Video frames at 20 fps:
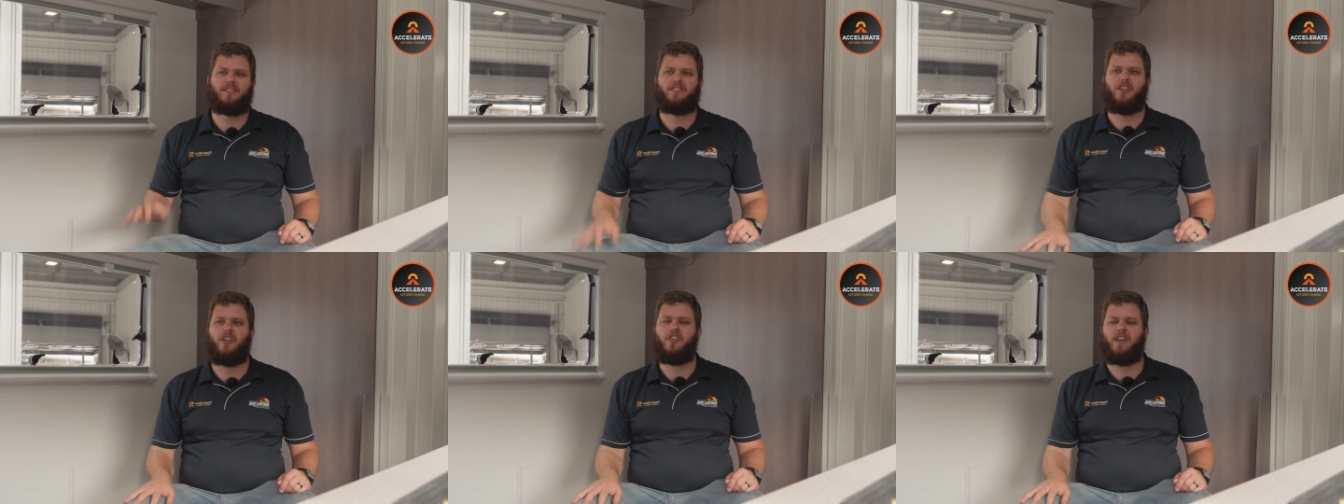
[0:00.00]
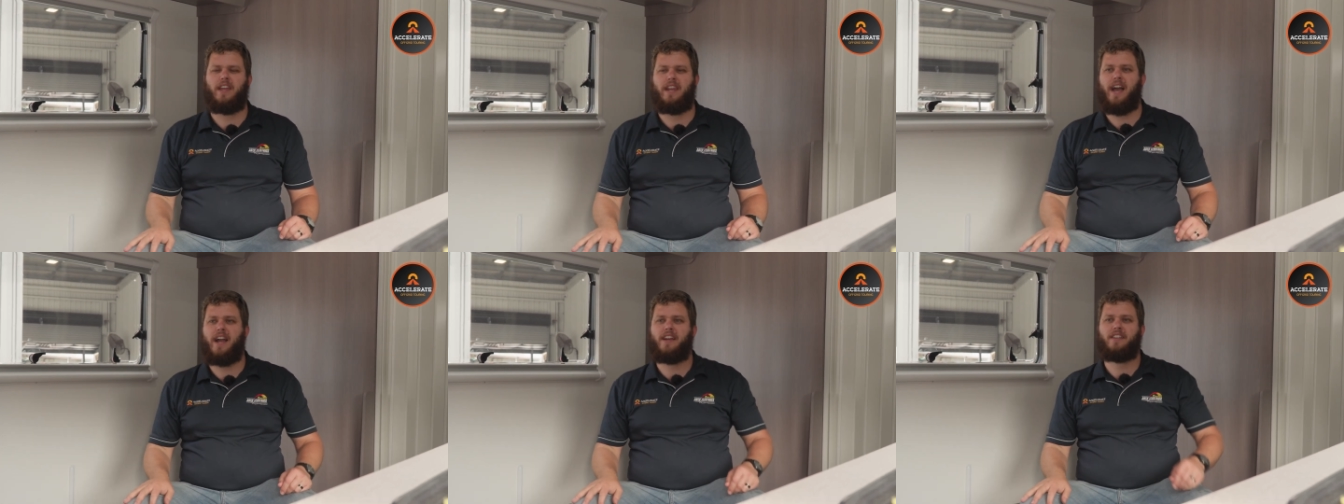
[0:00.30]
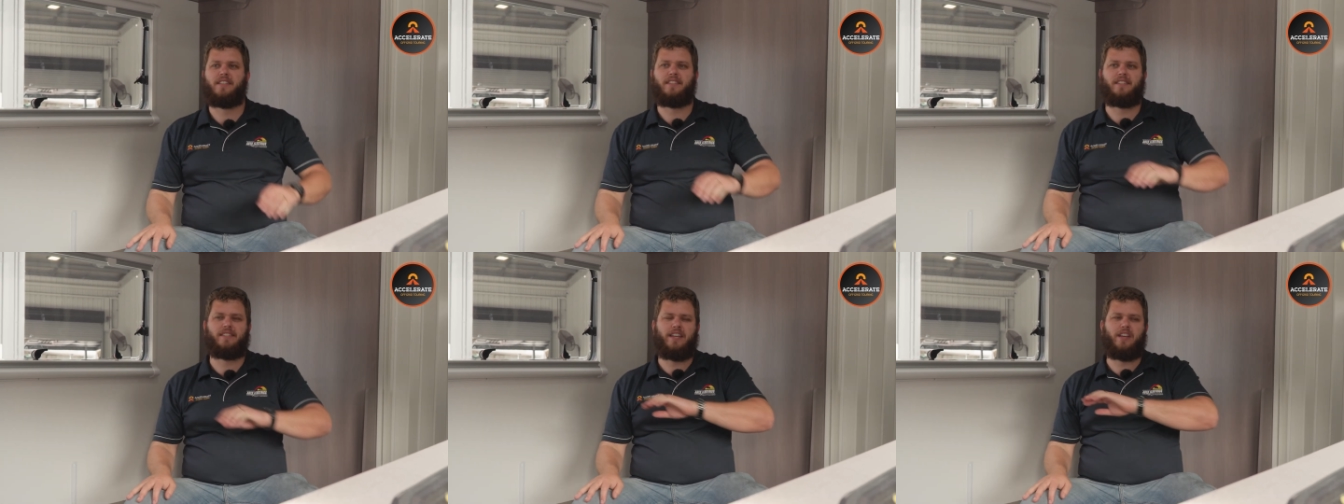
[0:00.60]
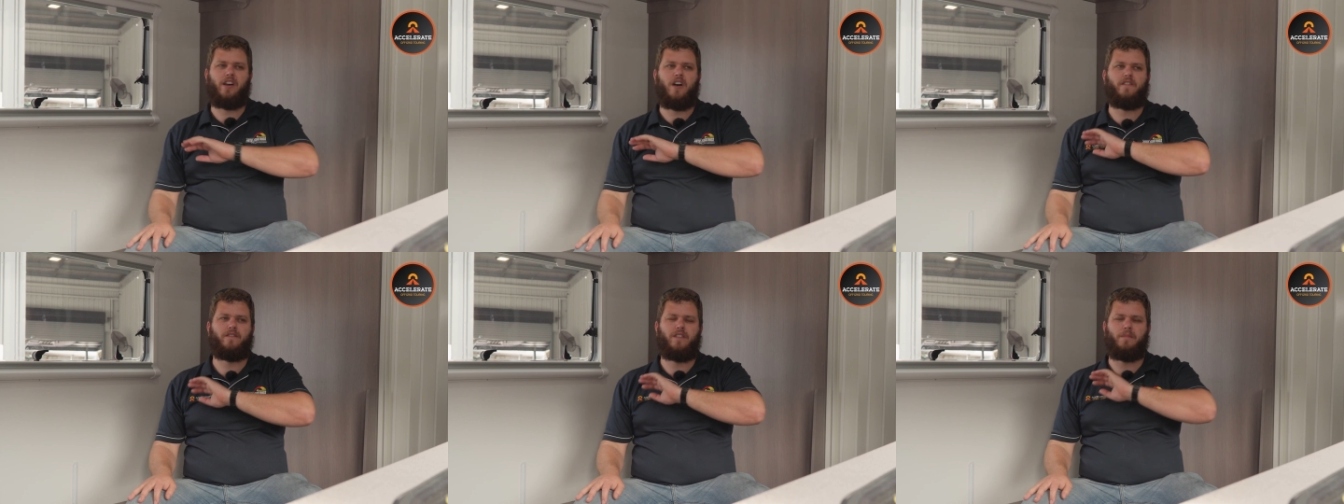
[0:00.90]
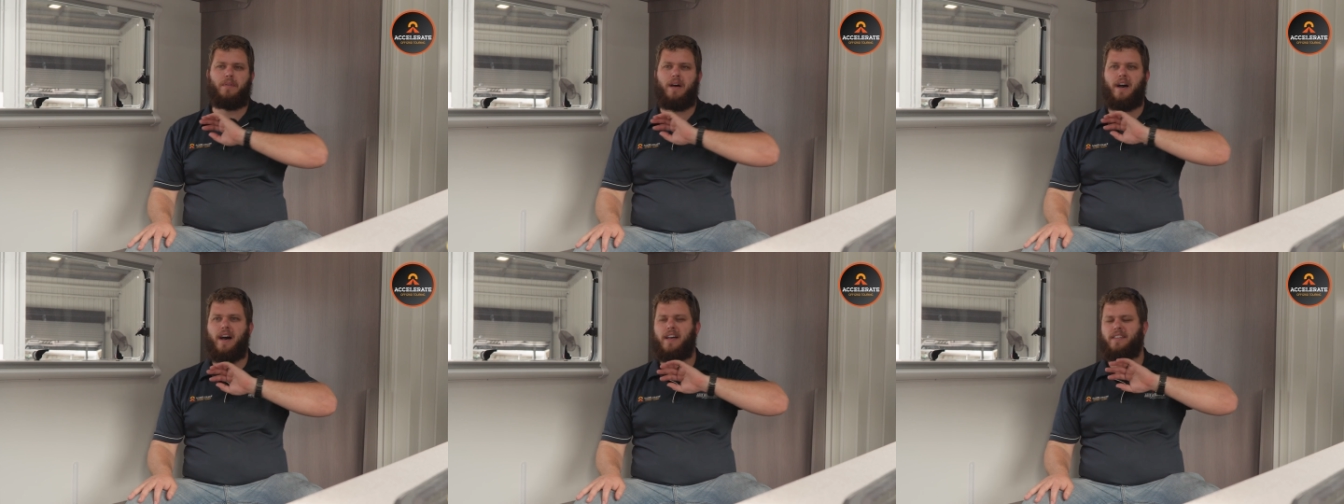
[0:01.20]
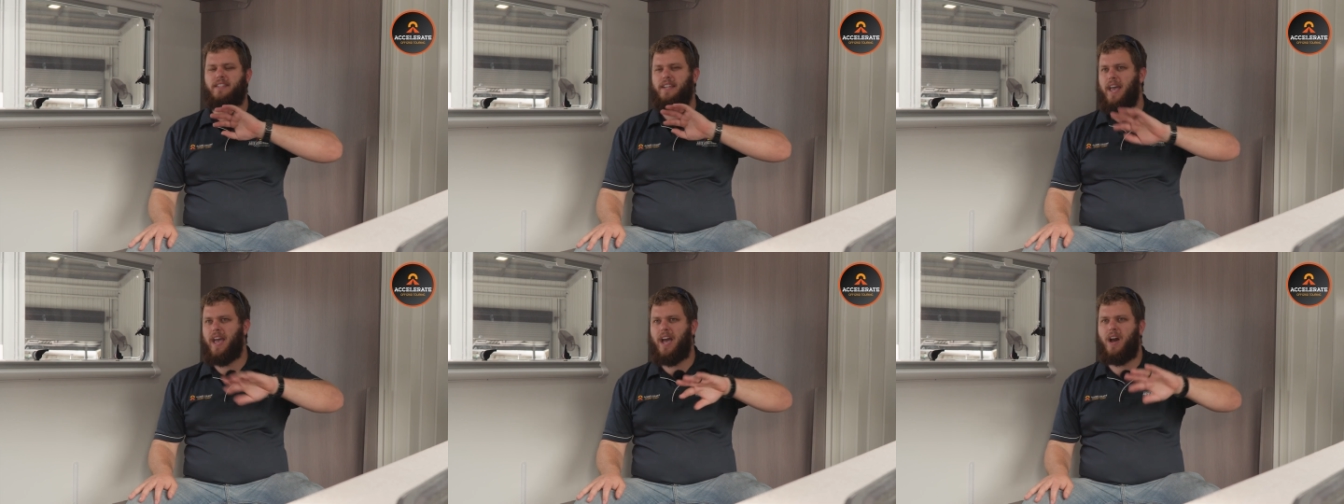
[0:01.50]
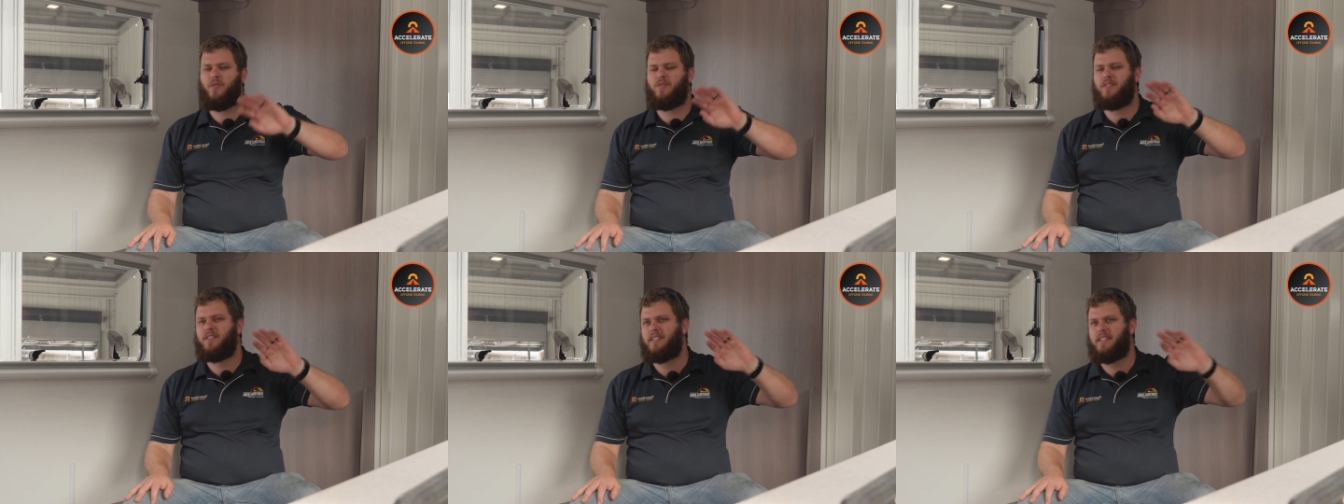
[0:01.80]
So you can actually see over the past
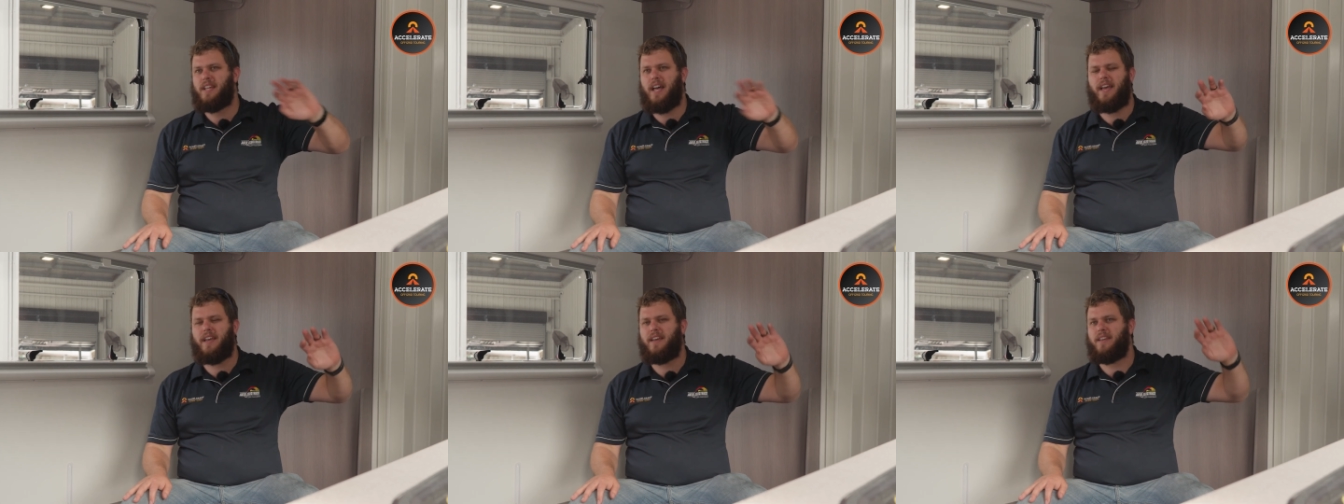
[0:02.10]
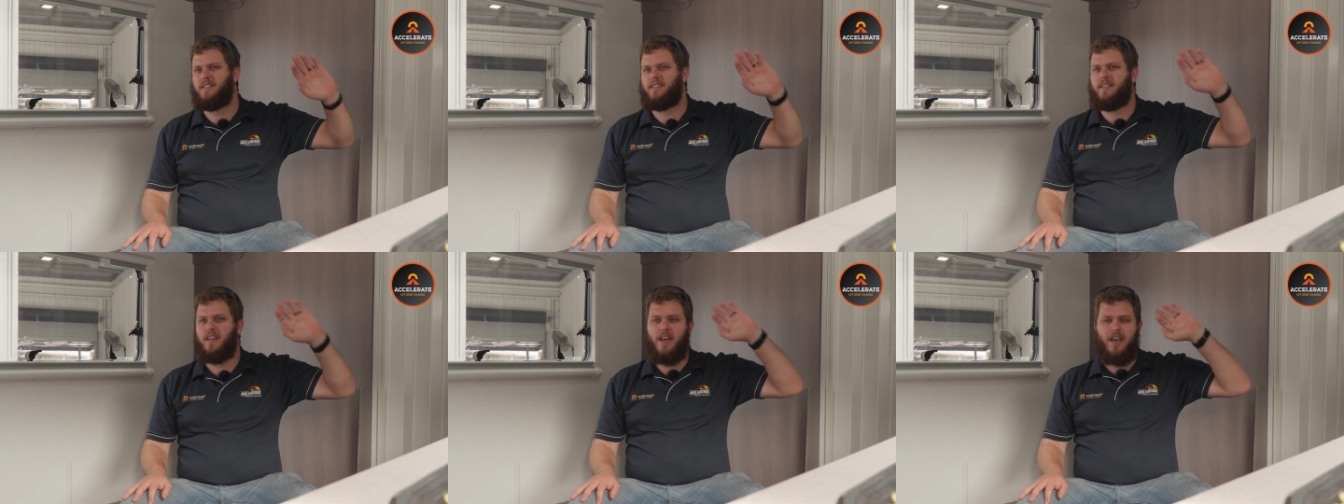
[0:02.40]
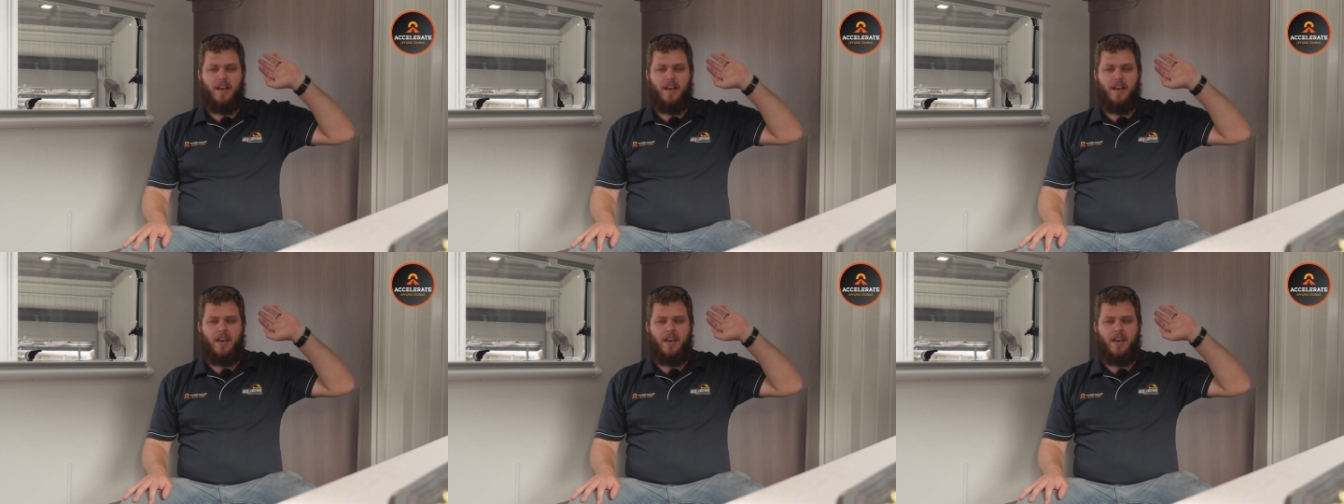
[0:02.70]
hours, days,